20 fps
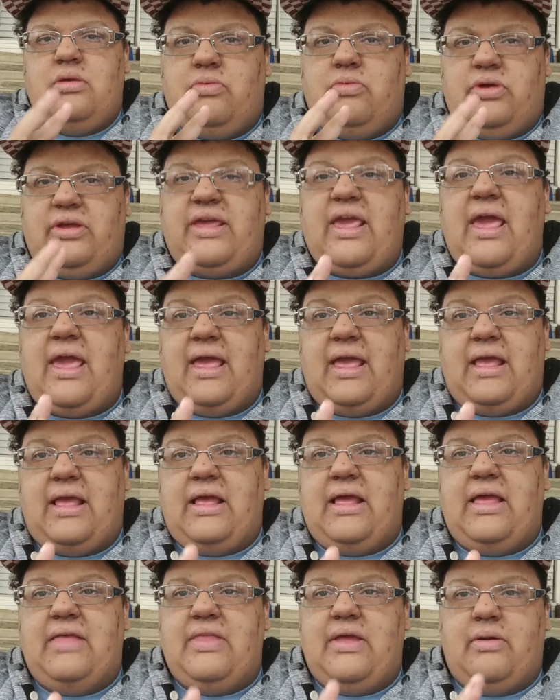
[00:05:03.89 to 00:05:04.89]
were
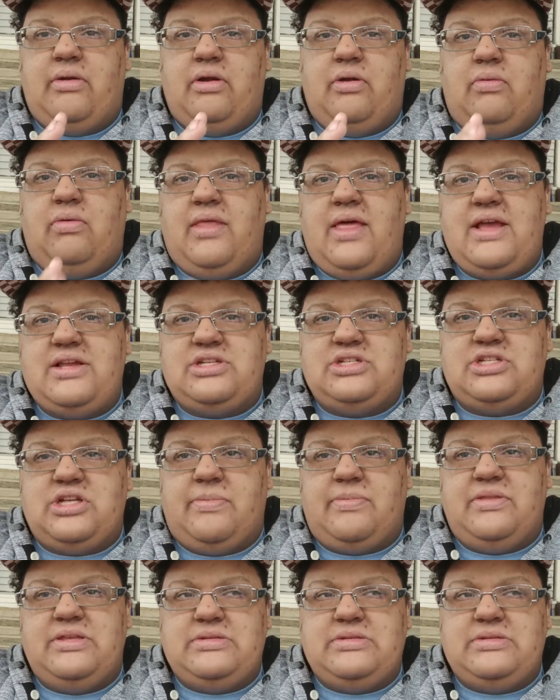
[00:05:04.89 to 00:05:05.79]
gay and they were in a relationship.